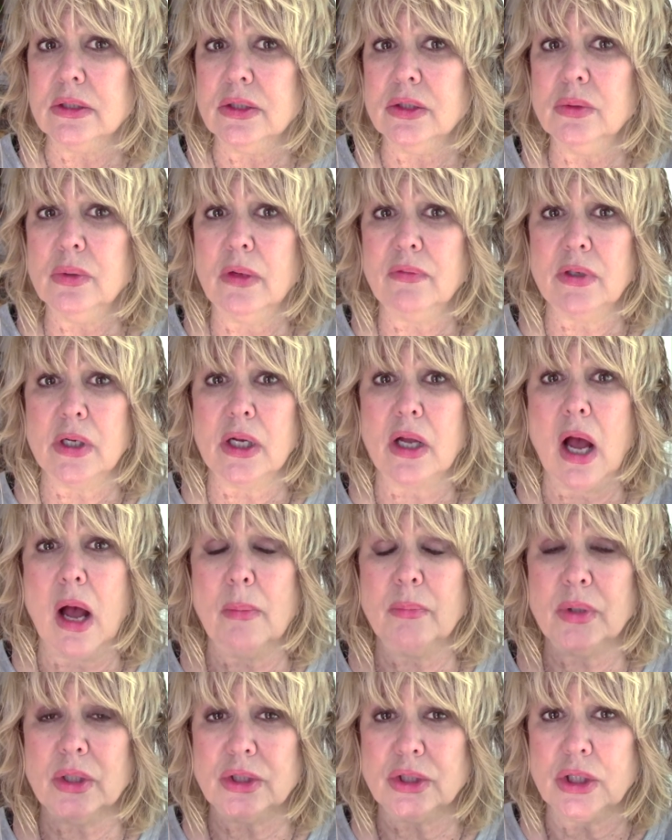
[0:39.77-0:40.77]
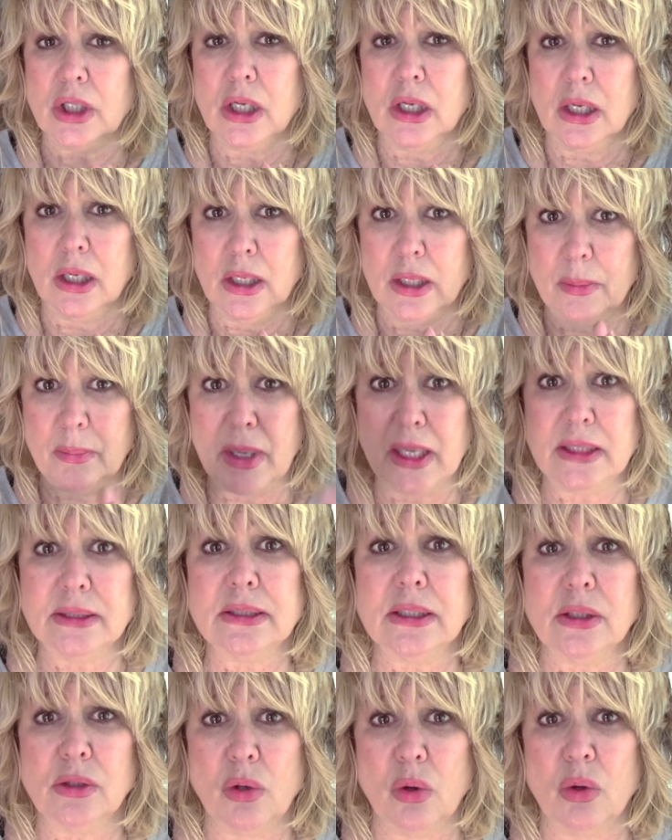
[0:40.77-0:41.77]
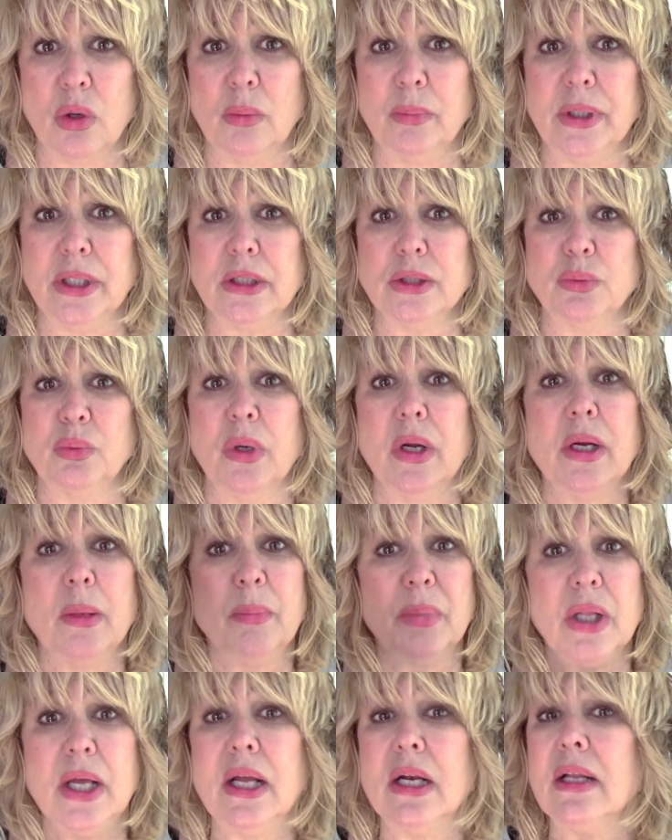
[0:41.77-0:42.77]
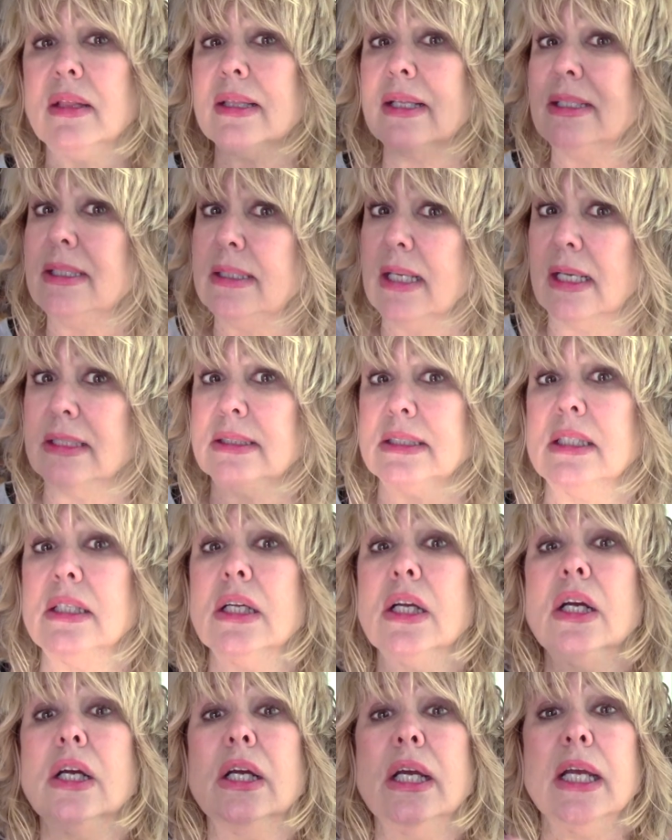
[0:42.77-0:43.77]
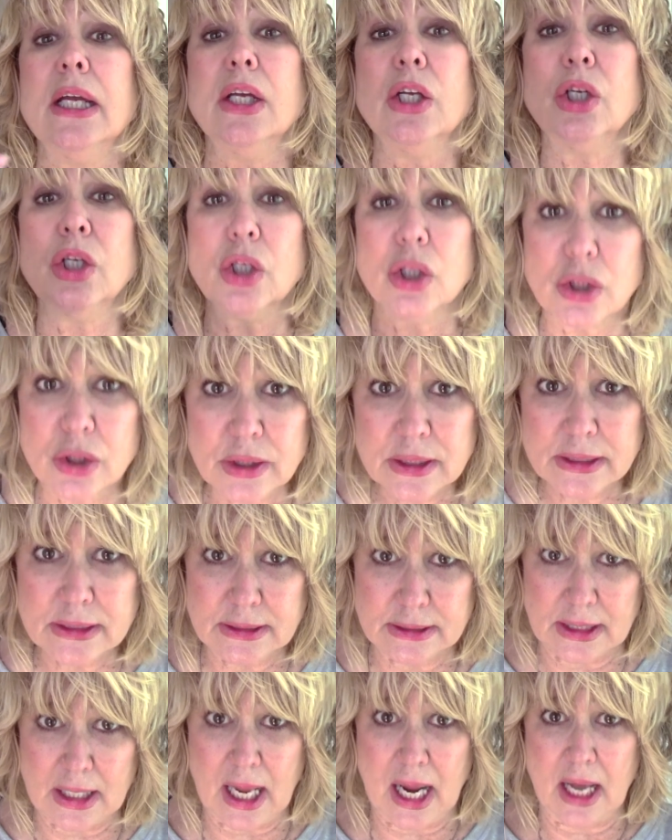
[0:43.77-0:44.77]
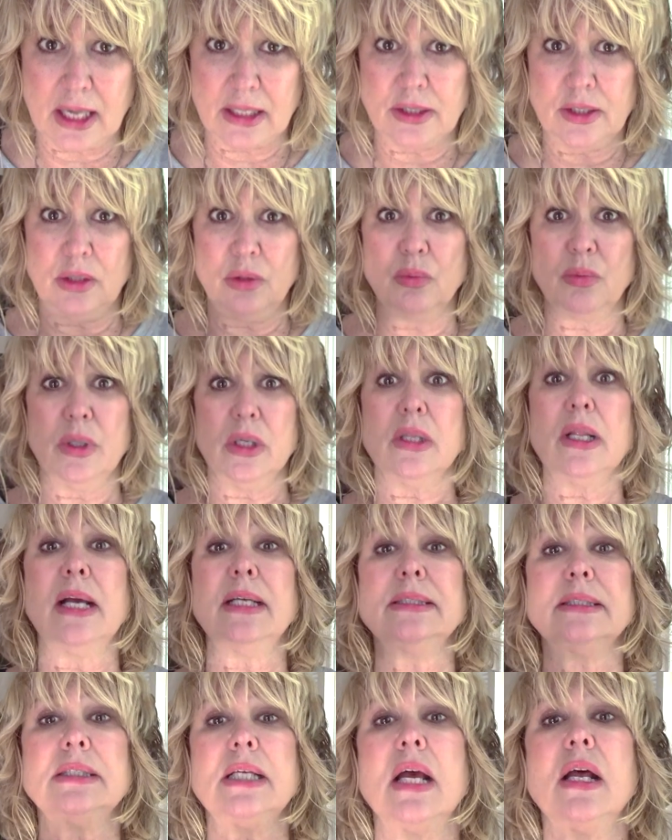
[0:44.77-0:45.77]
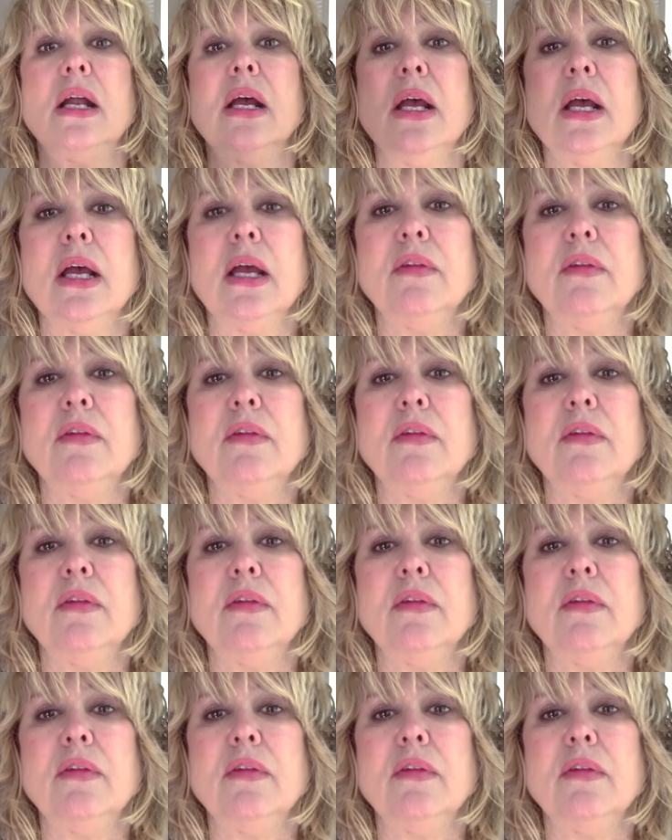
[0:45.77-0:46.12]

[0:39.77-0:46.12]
You have accomplished an amazing goal because we're on a planet that doesn't encourage that. Do you realize that?